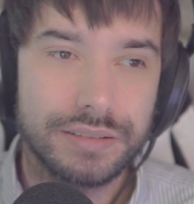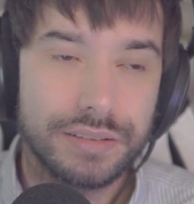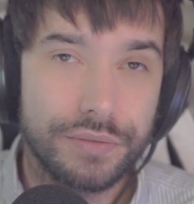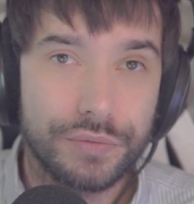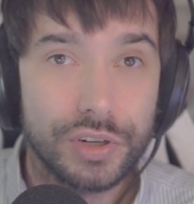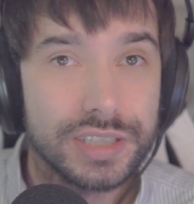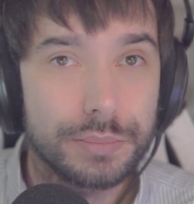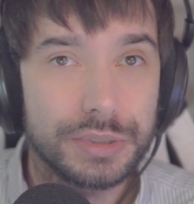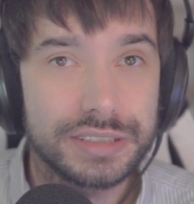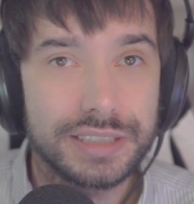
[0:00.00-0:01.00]
the frost
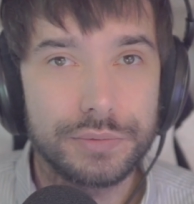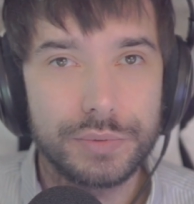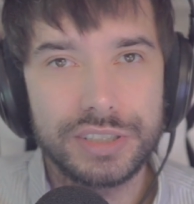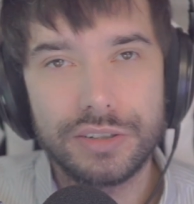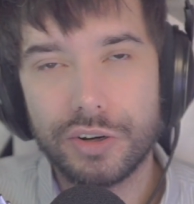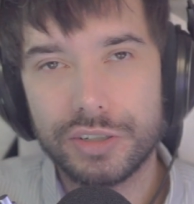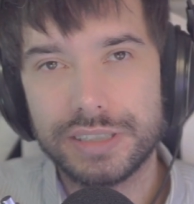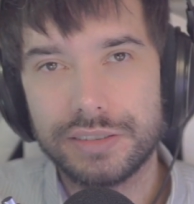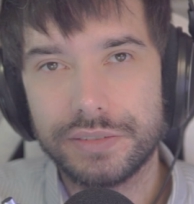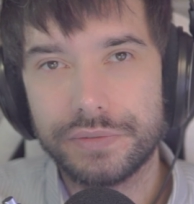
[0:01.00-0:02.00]
ability when you locked
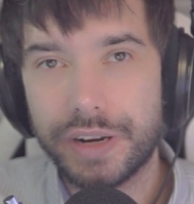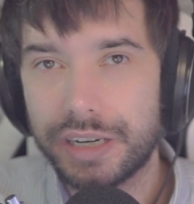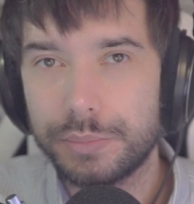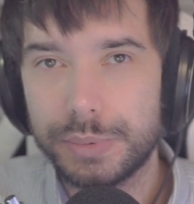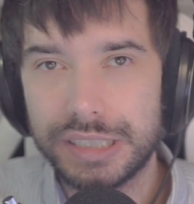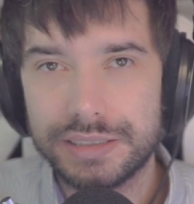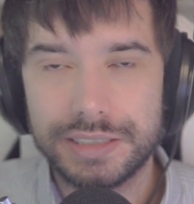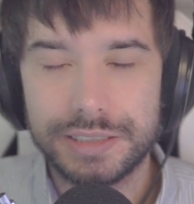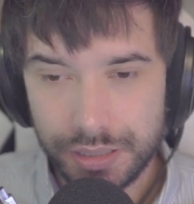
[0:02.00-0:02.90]
out your fire abilities.